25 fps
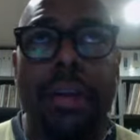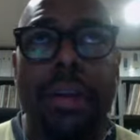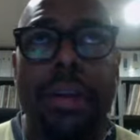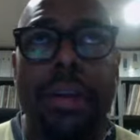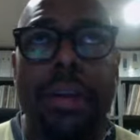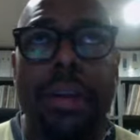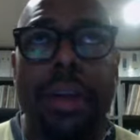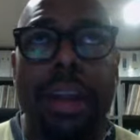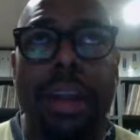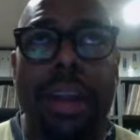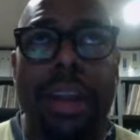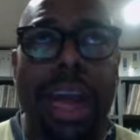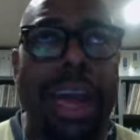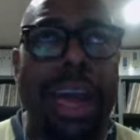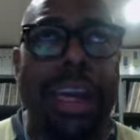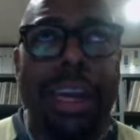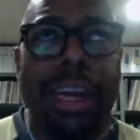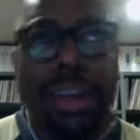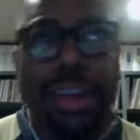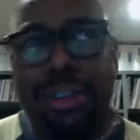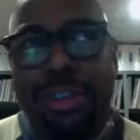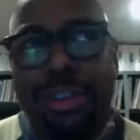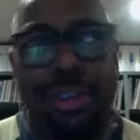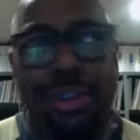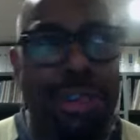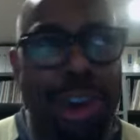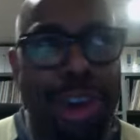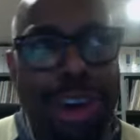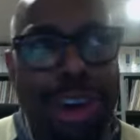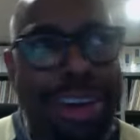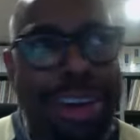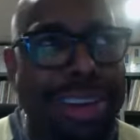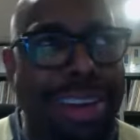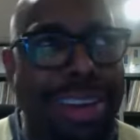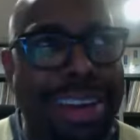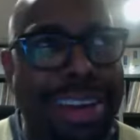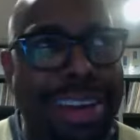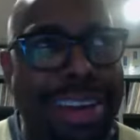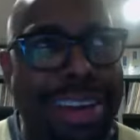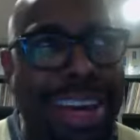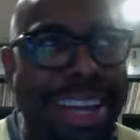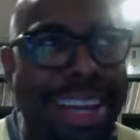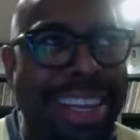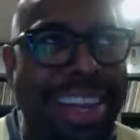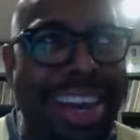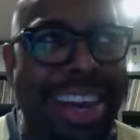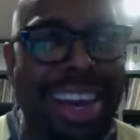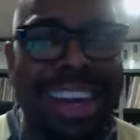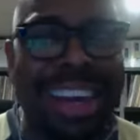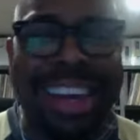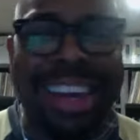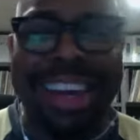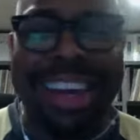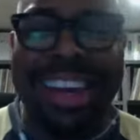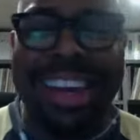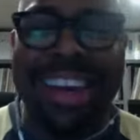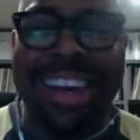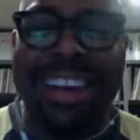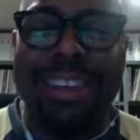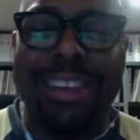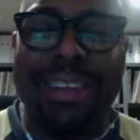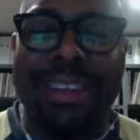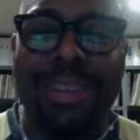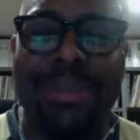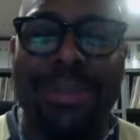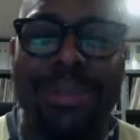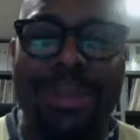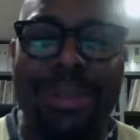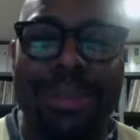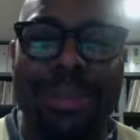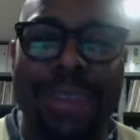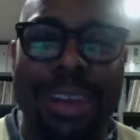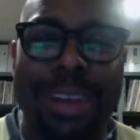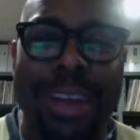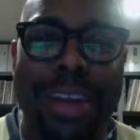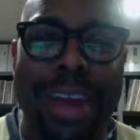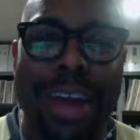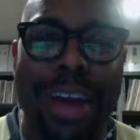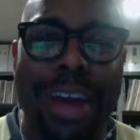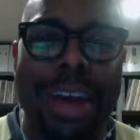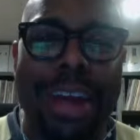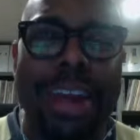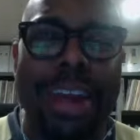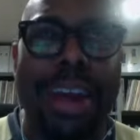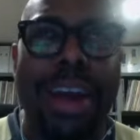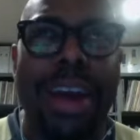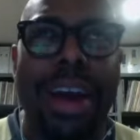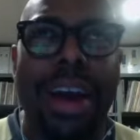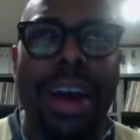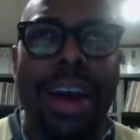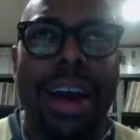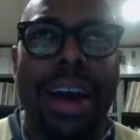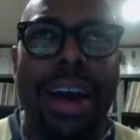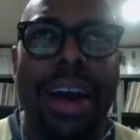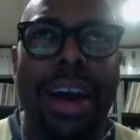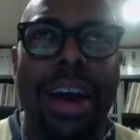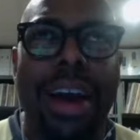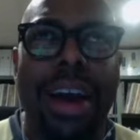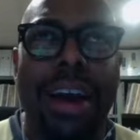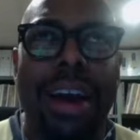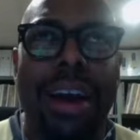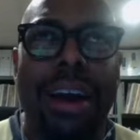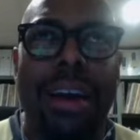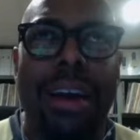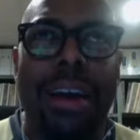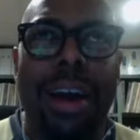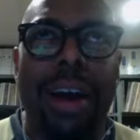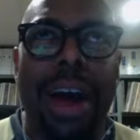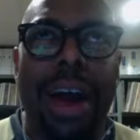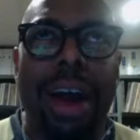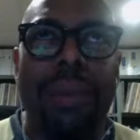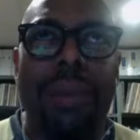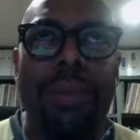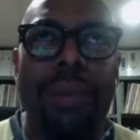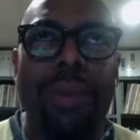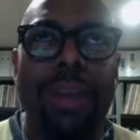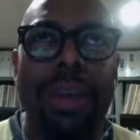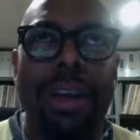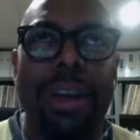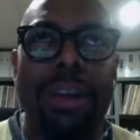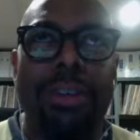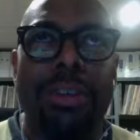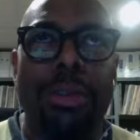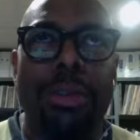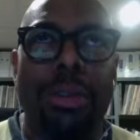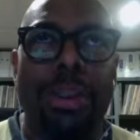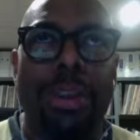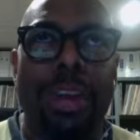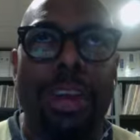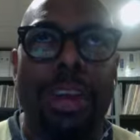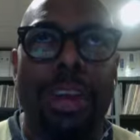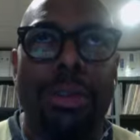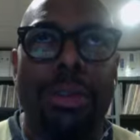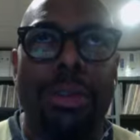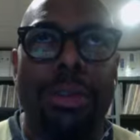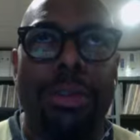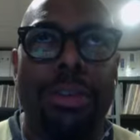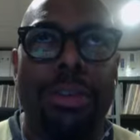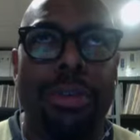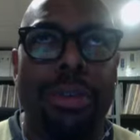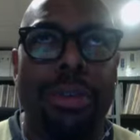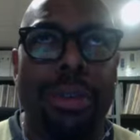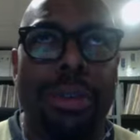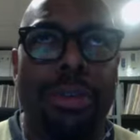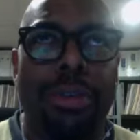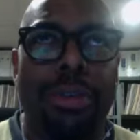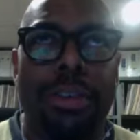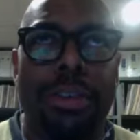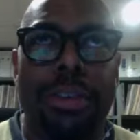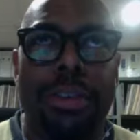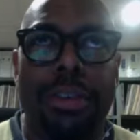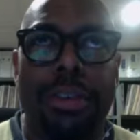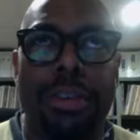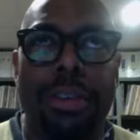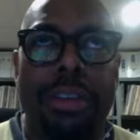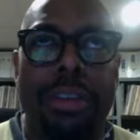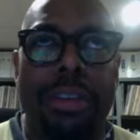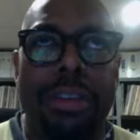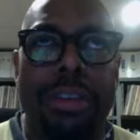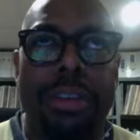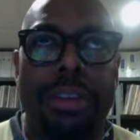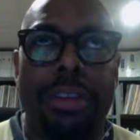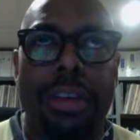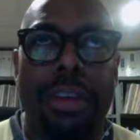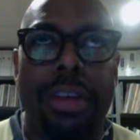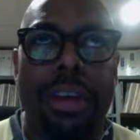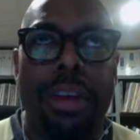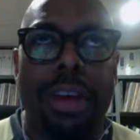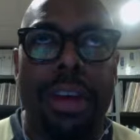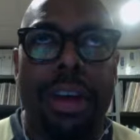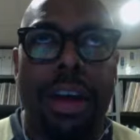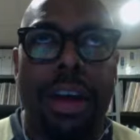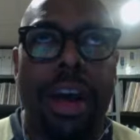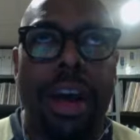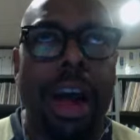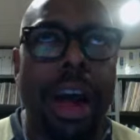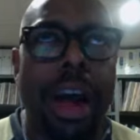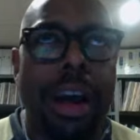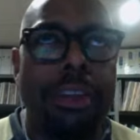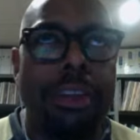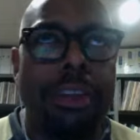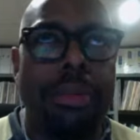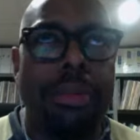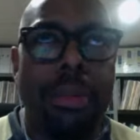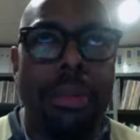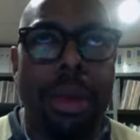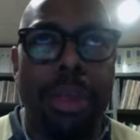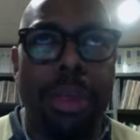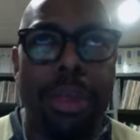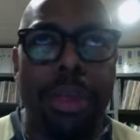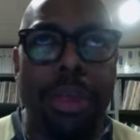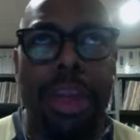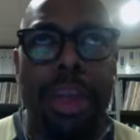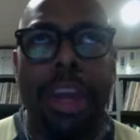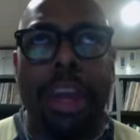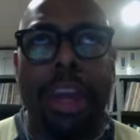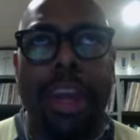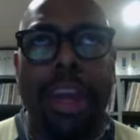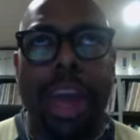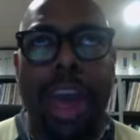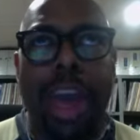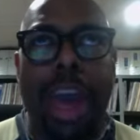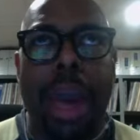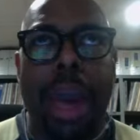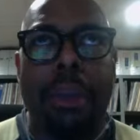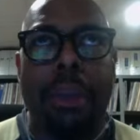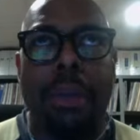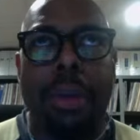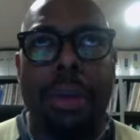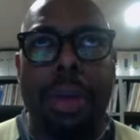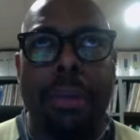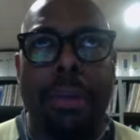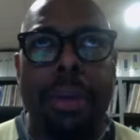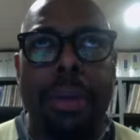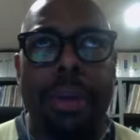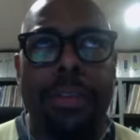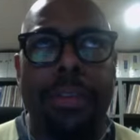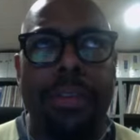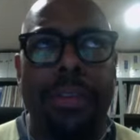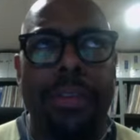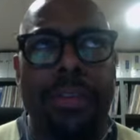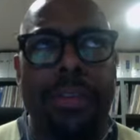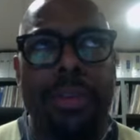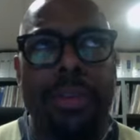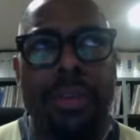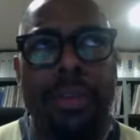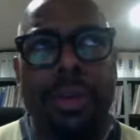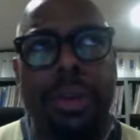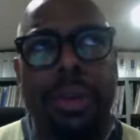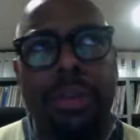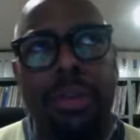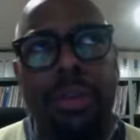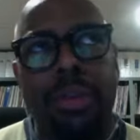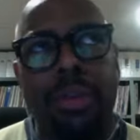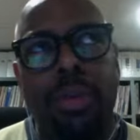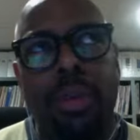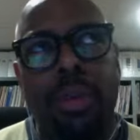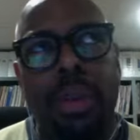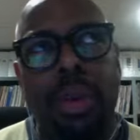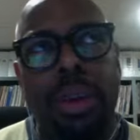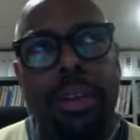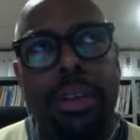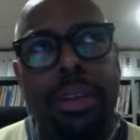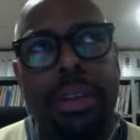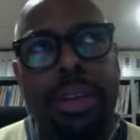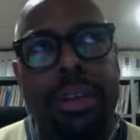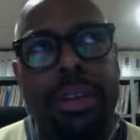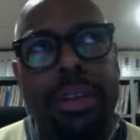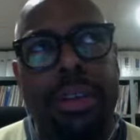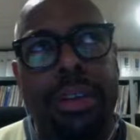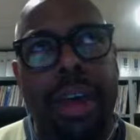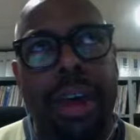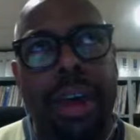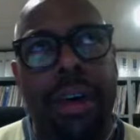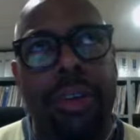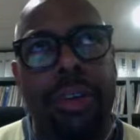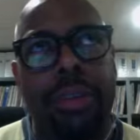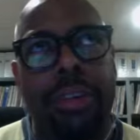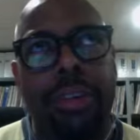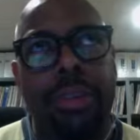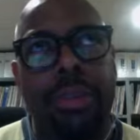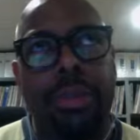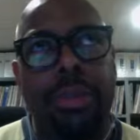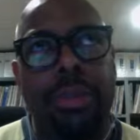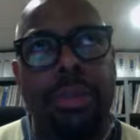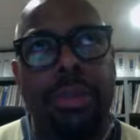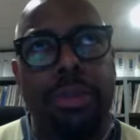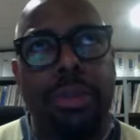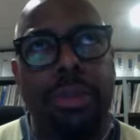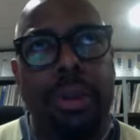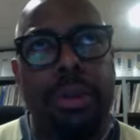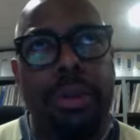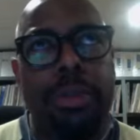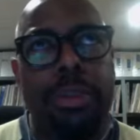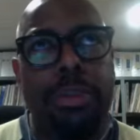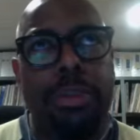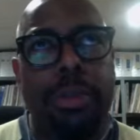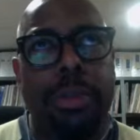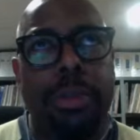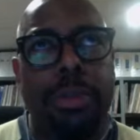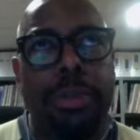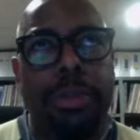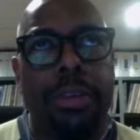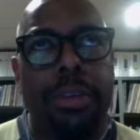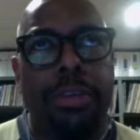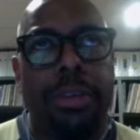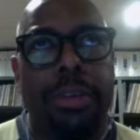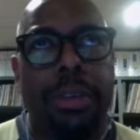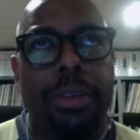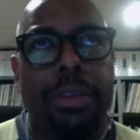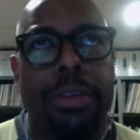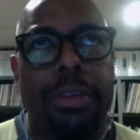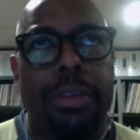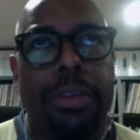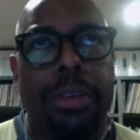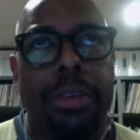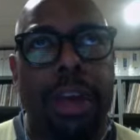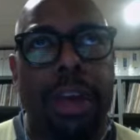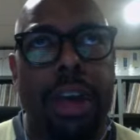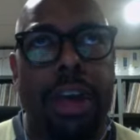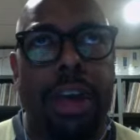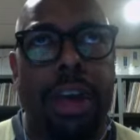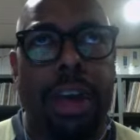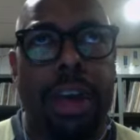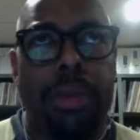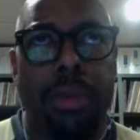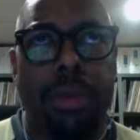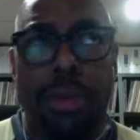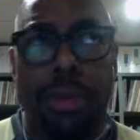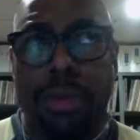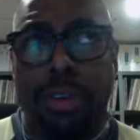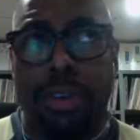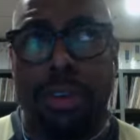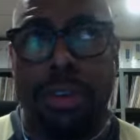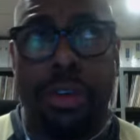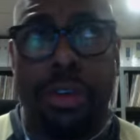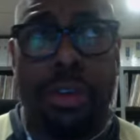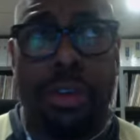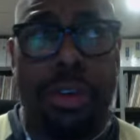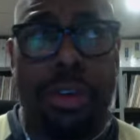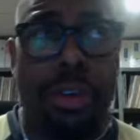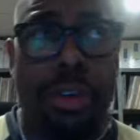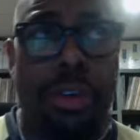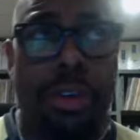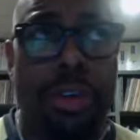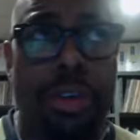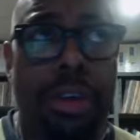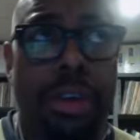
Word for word: lightning struck like that in nineteen fifty-nine. Uh, I really do think it was sort of just this cosmic thing that happened. I mean, if, if you want to whittle it down to real specifics, kind of like what was going on